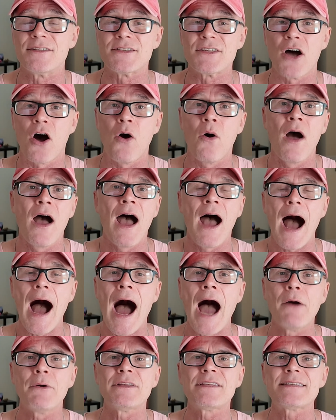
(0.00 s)
So
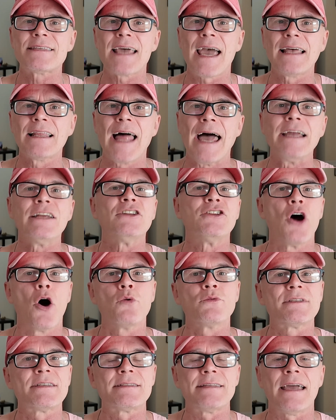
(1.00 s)
I would say
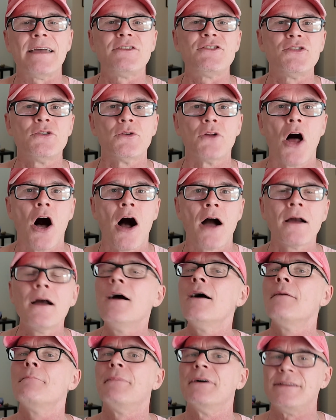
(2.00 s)
don't stay too
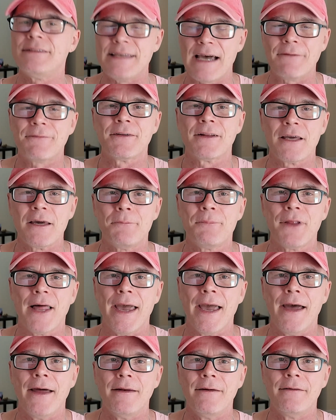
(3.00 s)
long, but definitely
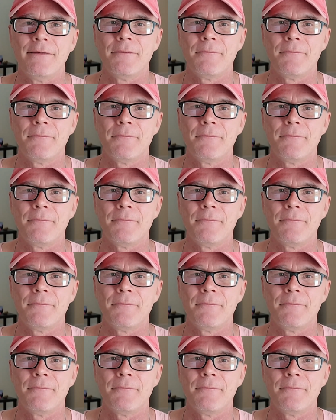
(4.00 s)
play it.